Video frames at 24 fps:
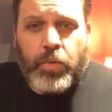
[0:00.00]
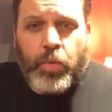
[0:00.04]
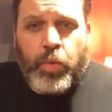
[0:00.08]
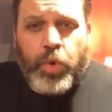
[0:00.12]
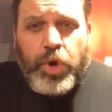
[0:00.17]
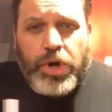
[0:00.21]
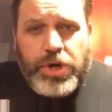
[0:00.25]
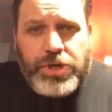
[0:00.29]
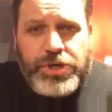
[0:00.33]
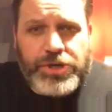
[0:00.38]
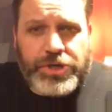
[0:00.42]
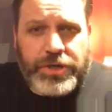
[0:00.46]

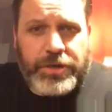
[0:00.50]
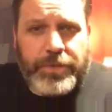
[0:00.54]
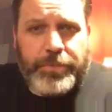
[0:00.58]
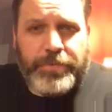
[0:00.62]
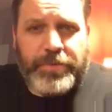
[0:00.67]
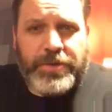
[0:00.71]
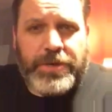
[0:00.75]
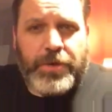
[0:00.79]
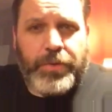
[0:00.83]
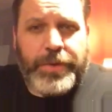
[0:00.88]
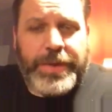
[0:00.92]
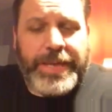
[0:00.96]

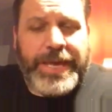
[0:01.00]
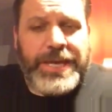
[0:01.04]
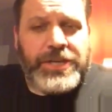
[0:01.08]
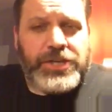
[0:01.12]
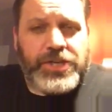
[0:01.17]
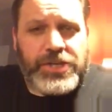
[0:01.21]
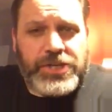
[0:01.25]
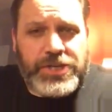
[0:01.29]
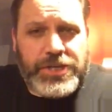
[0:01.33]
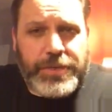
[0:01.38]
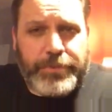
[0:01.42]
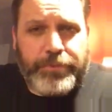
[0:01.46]
worship and your
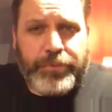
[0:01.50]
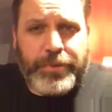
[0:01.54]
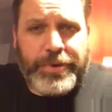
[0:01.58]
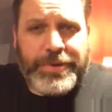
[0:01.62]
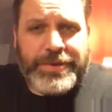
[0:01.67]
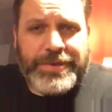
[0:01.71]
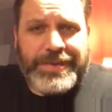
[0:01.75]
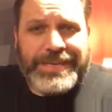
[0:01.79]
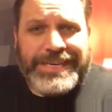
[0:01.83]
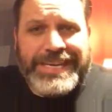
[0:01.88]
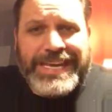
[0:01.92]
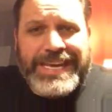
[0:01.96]
relationship
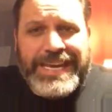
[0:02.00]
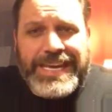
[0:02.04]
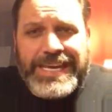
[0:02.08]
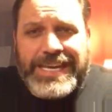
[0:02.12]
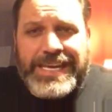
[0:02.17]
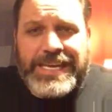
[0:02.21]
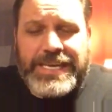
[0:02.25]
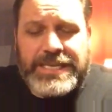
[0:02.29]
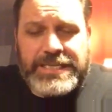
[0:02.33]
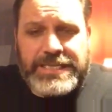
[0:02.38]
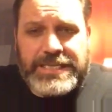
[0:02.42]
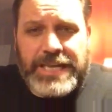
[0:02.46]
with
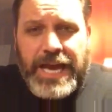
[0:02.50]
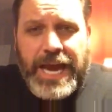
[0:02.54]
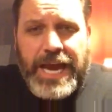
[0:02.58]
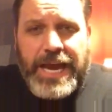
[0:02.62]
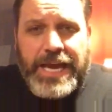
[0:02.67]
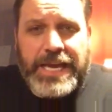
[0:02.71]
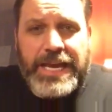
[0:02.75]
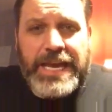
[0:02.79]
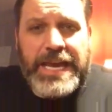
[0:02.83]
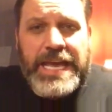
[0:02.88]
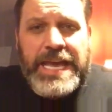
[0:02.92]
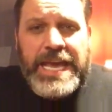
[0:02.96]
deity
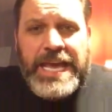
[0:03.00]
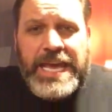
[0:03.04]
aside,